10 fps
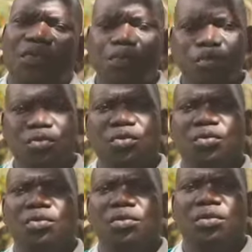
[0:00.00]
FARM
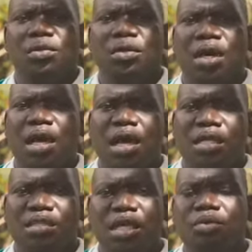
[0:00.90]
STEW
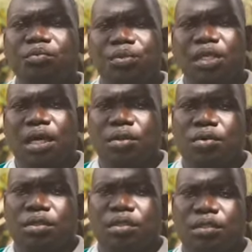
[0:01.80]
has helped me a lot.